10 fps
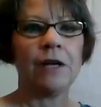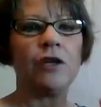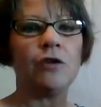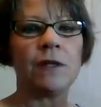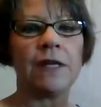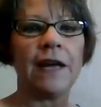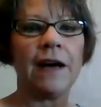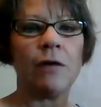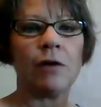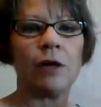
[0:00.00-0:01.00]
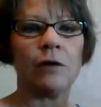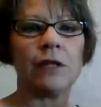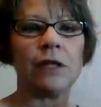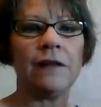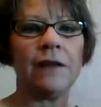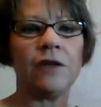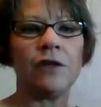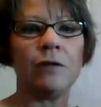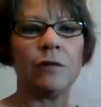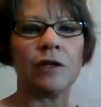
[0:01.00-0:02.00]
Do you see how closely these
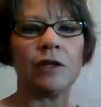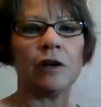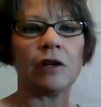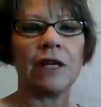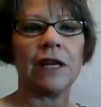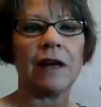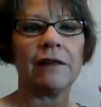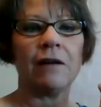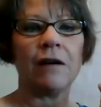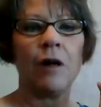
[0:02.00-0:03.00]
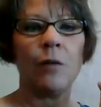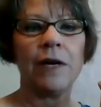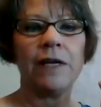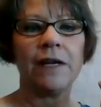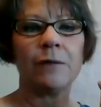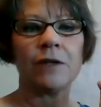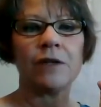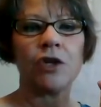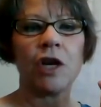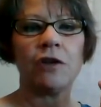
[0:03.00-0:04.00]
2 words look together? All we did
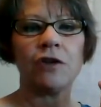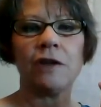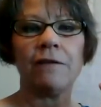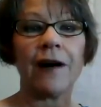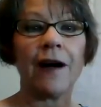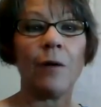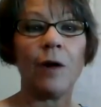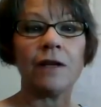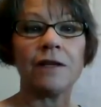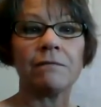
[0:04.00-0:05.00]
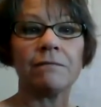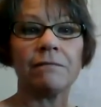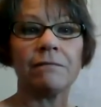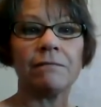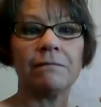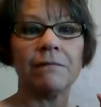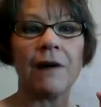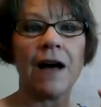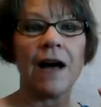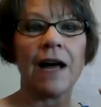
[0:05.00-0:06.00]
was change the vowels.
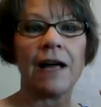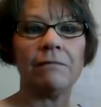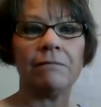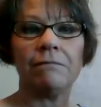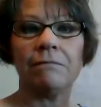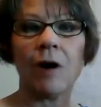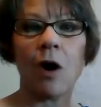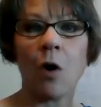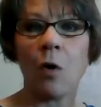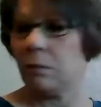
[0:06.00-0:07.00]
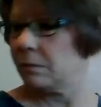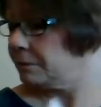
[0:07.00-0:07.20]
I, O.